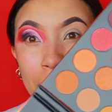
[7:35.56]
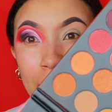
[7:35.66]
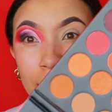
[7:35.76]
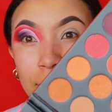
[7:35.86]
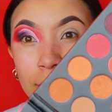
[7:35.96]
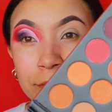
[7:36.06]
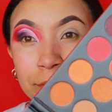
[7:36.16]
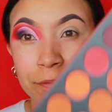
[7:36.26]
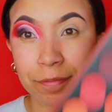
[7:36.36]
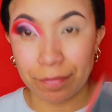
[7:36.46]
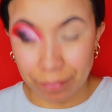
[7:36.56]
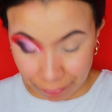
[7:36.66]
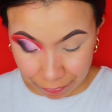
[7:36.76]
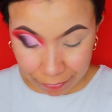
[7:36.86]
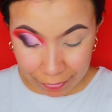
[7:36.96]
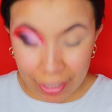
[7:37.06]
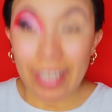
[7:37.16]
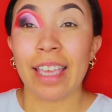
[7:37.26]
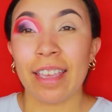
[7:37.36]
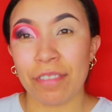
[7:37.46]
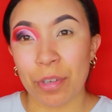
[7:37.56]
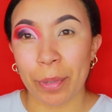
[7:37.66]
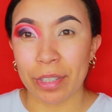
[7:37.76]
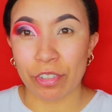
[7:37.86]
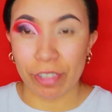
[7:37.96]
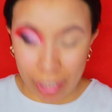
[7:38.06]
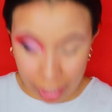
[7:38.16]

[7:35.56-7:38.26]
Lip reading: black, if you're wondering,